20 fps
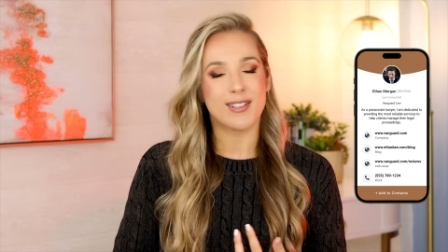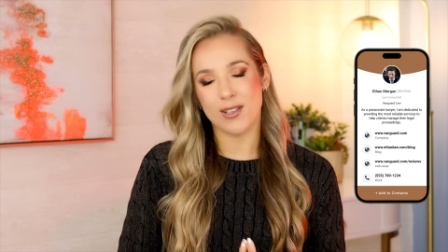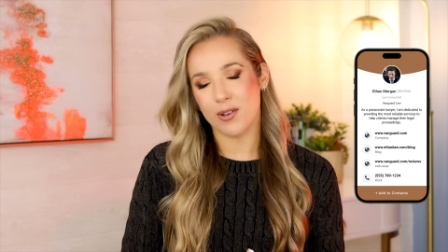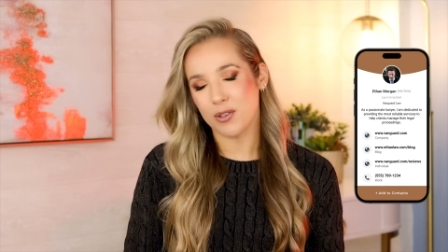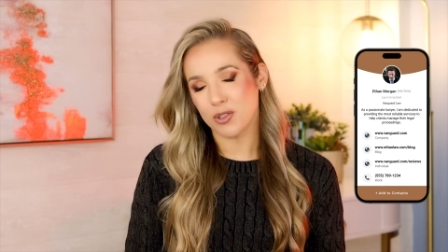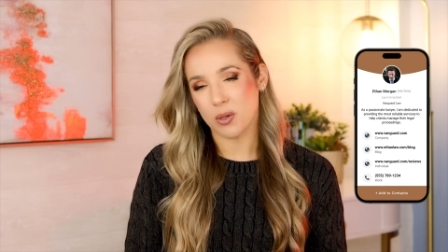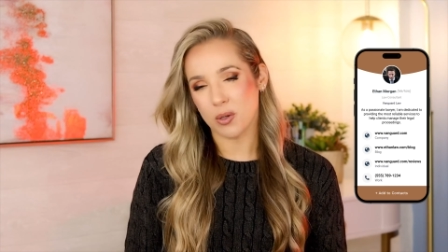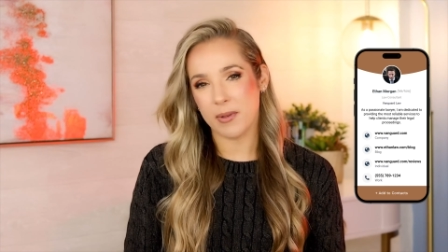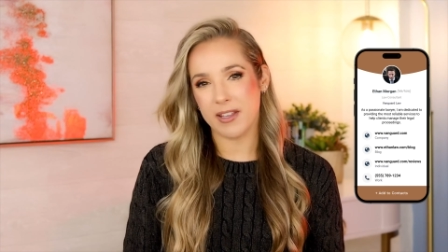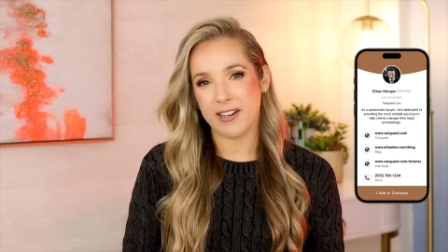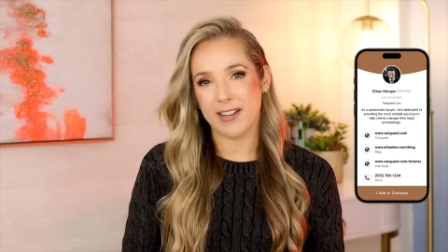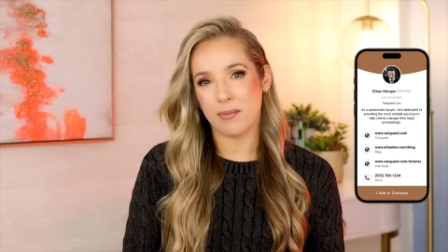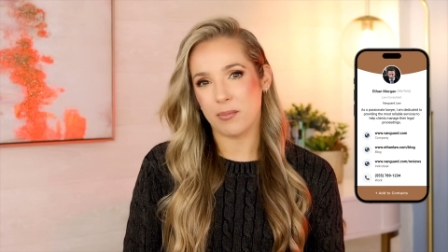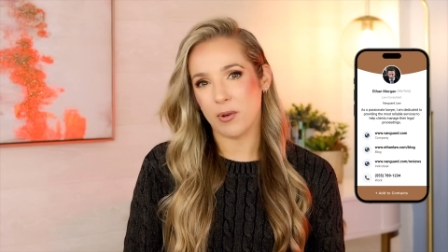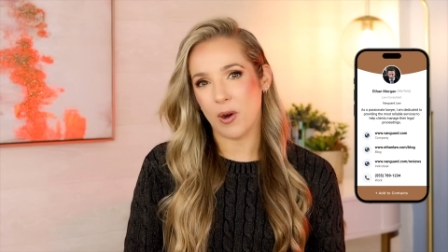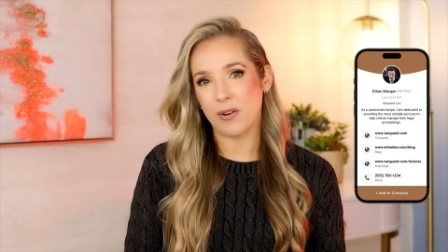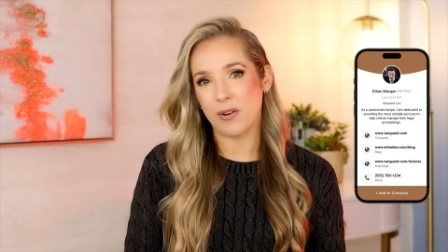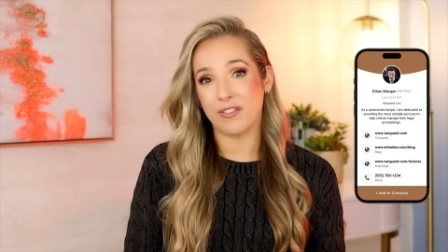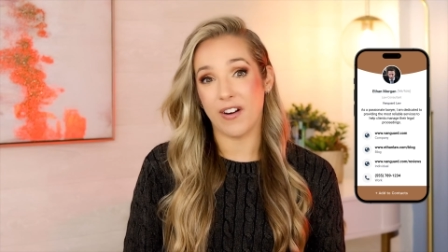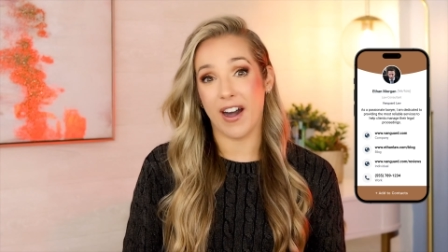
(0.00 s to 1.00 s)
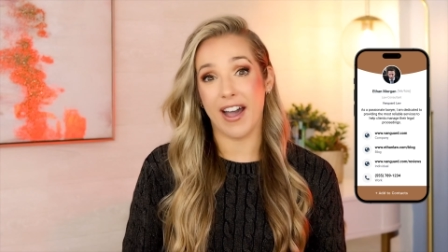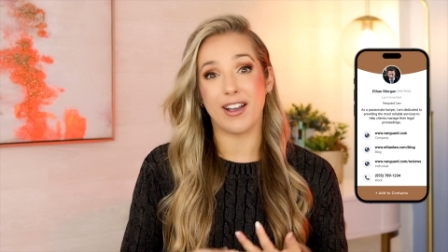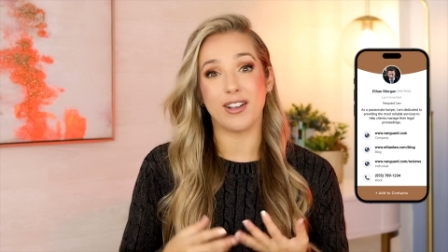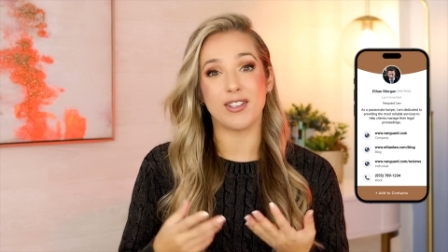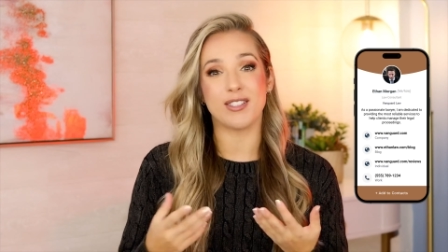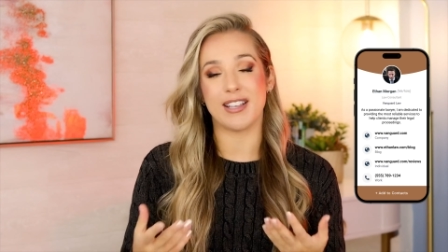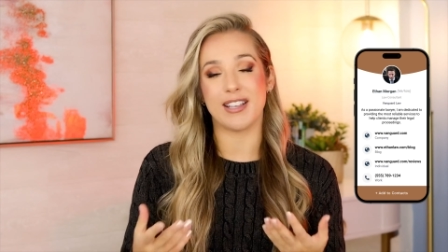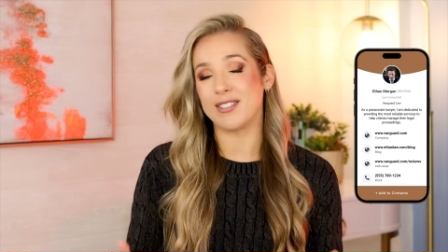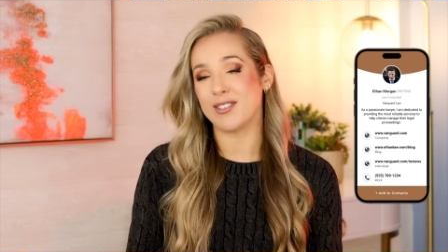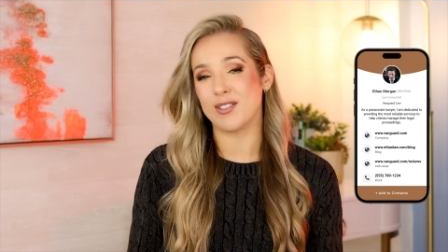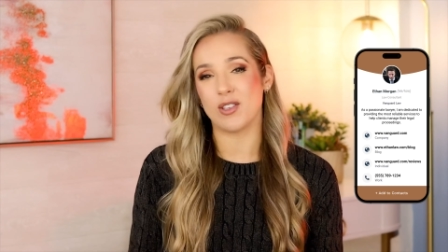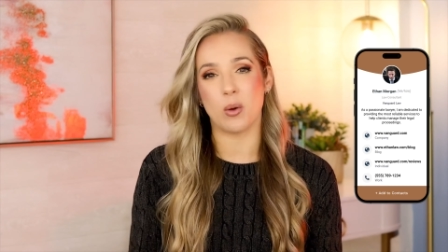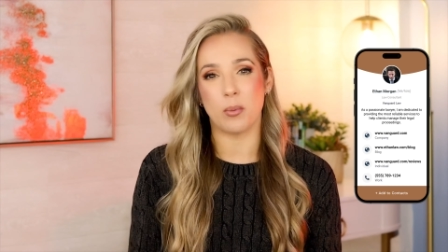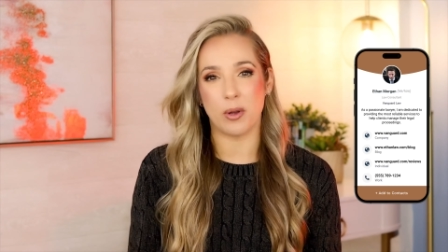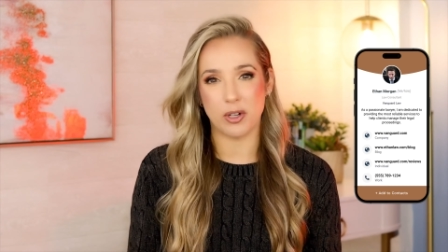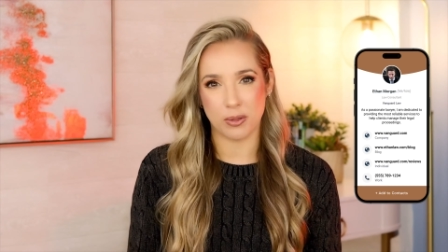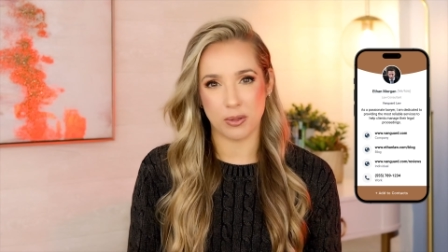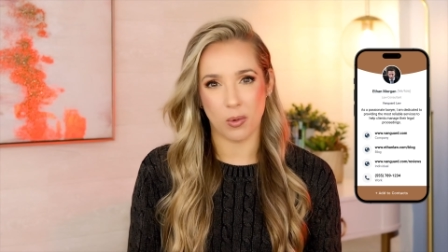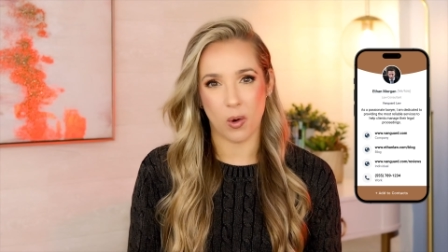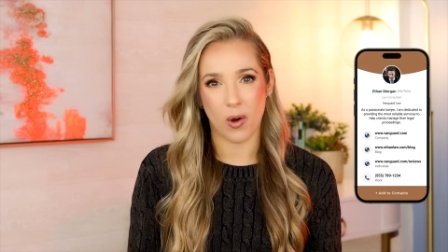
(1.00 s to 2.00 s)
social media profiles, and so
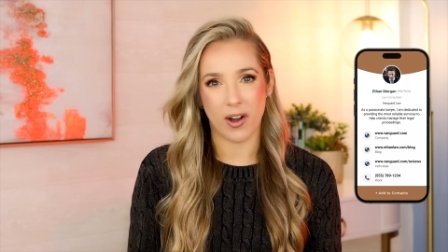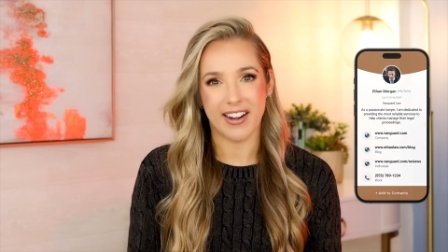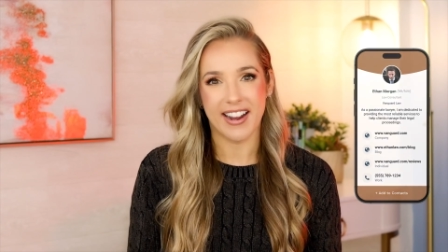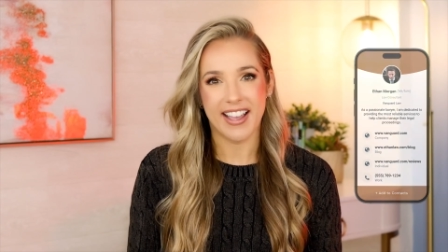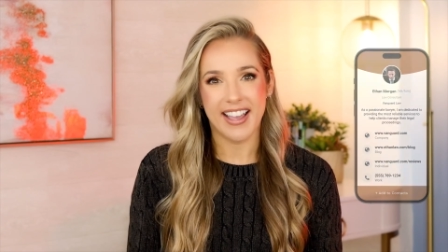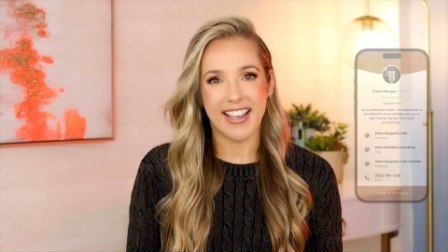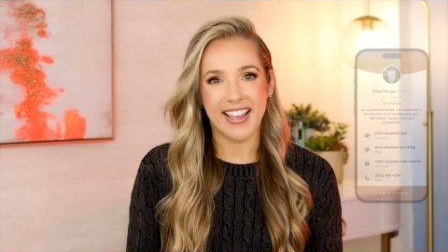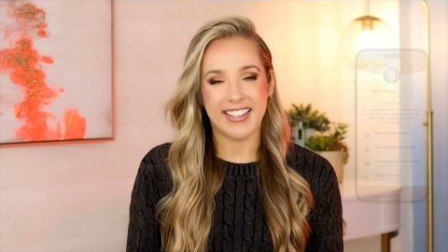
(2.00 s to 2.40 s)
much more.